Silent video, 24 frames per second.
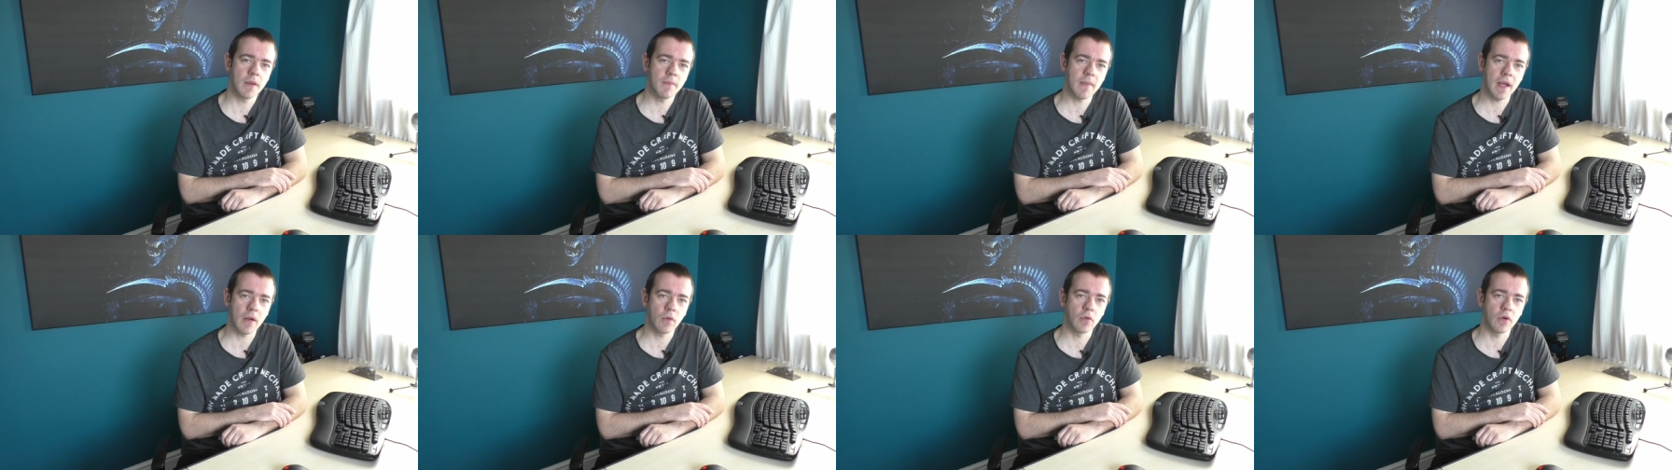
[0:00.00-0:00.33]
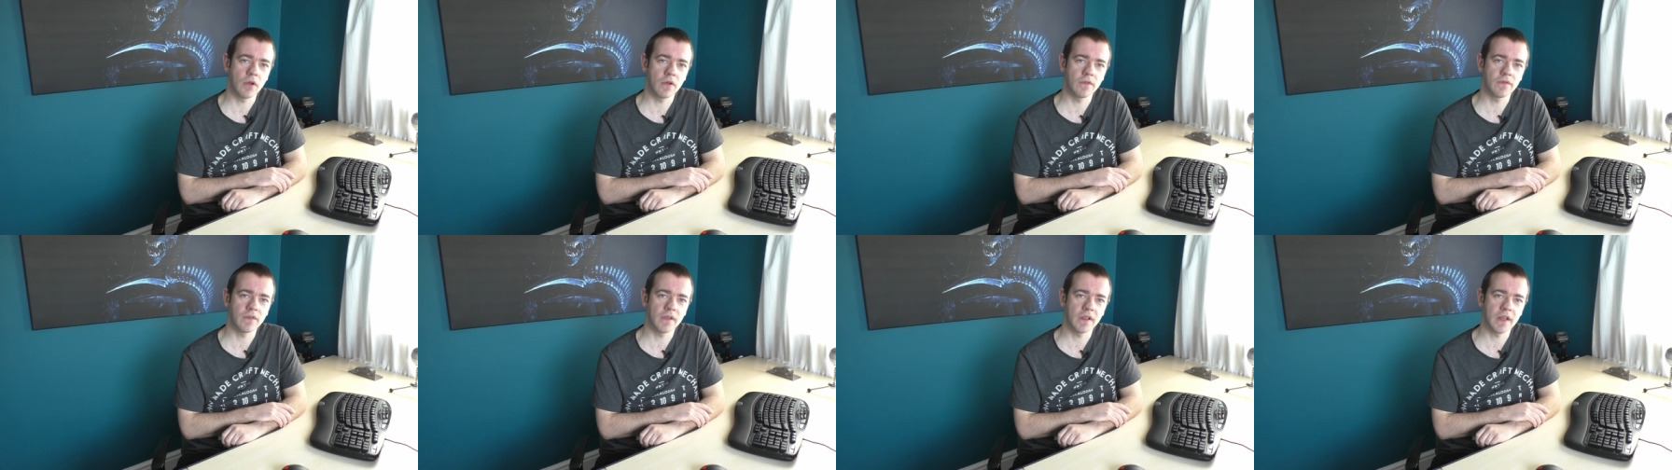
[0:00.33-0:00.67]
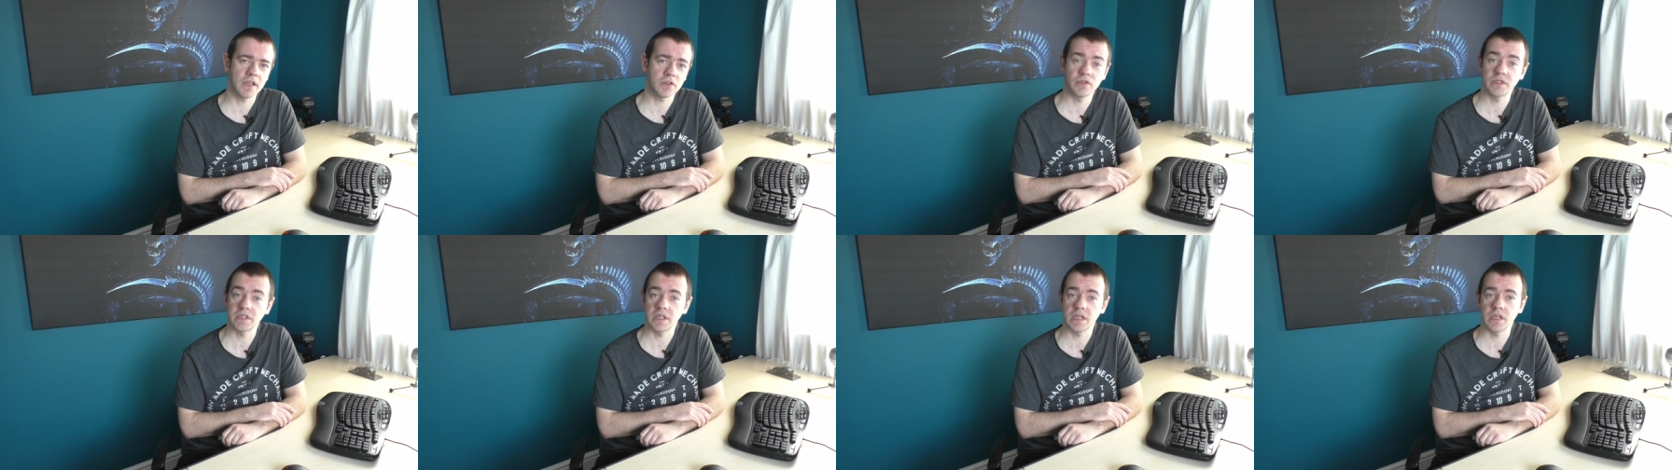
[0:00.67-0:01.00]
amount of
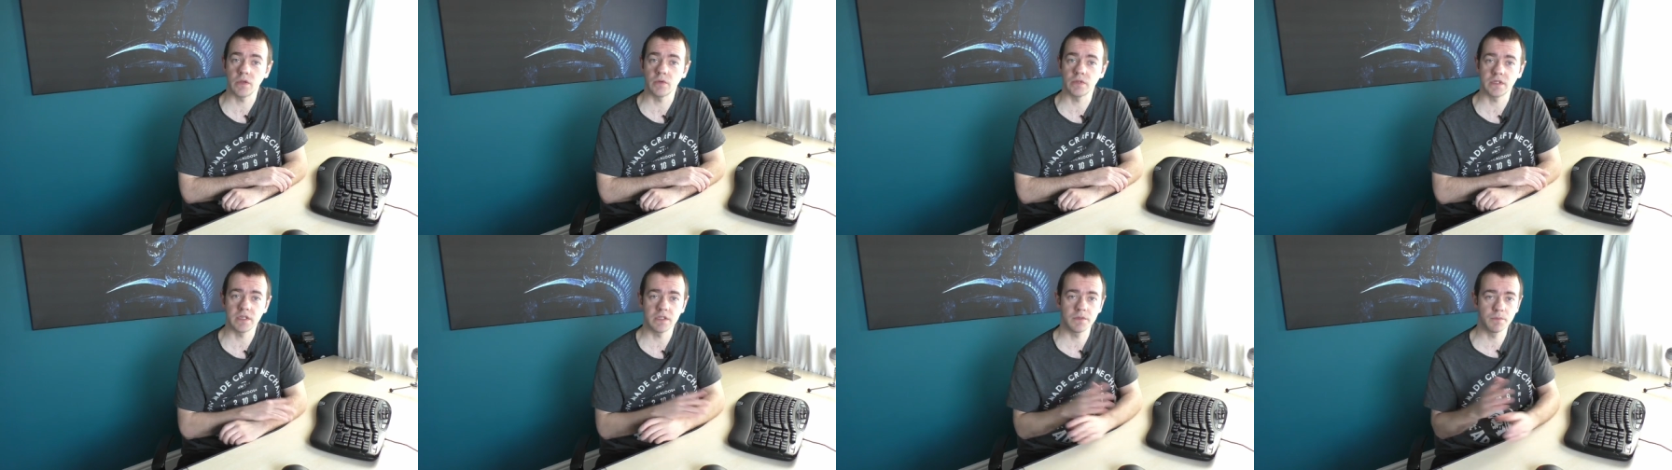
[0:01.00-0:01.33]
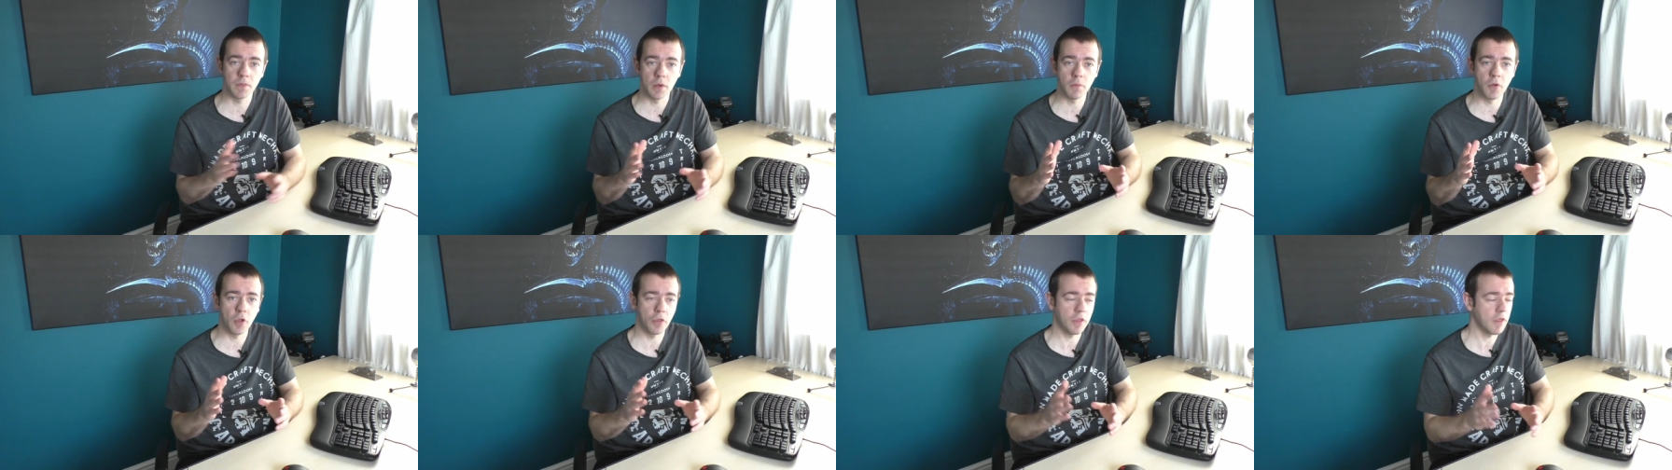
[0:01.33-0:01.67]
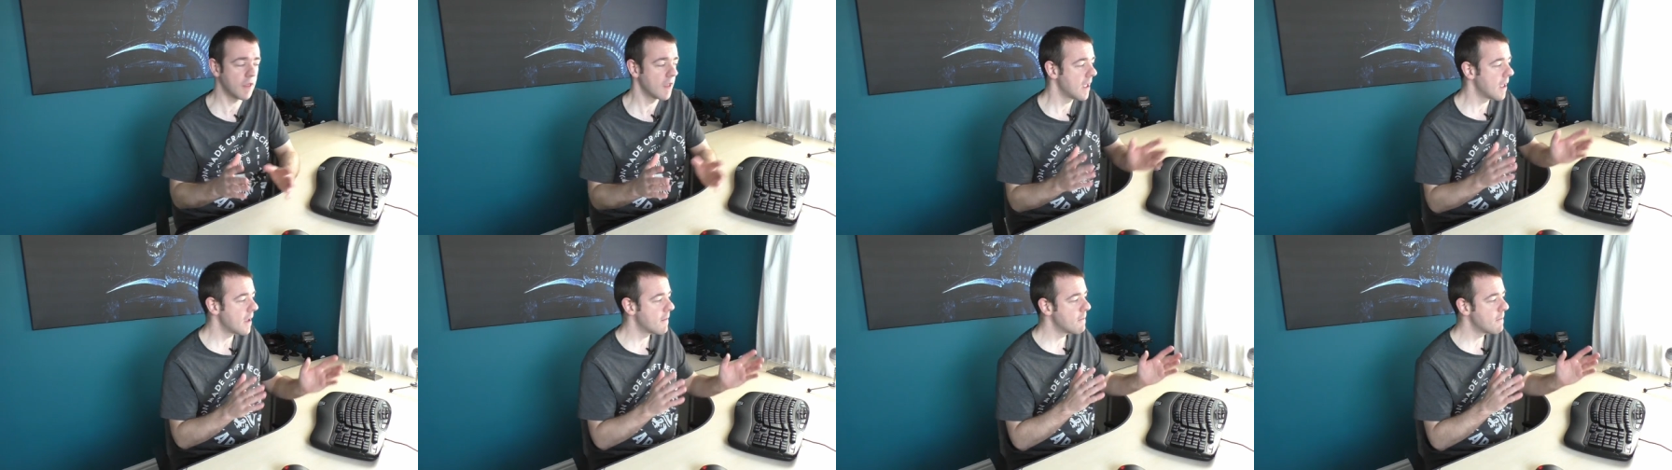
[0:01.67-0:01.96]
electricity usage per month.